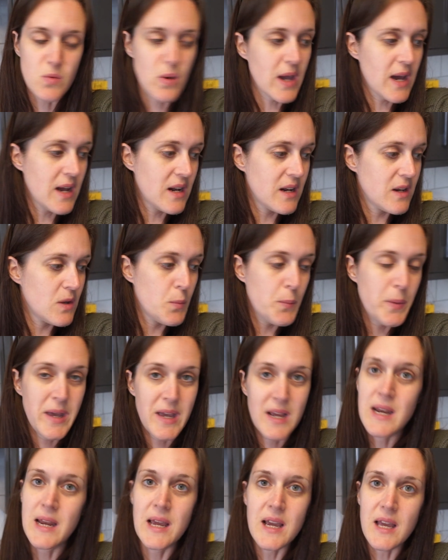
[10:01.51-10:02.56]
We had a little
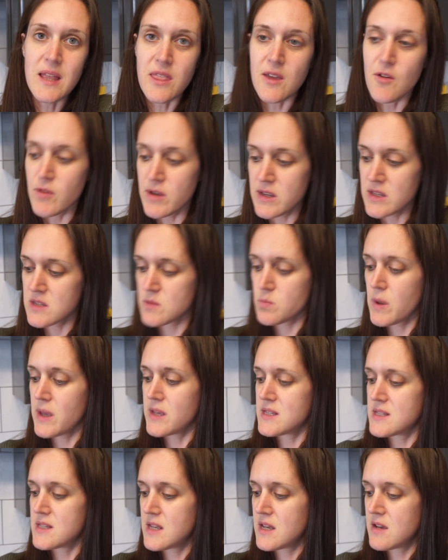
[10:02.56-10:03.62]
picnic in the green
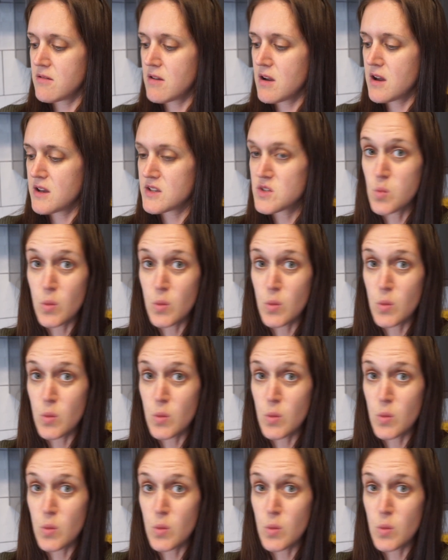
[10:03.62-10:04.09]
space near us.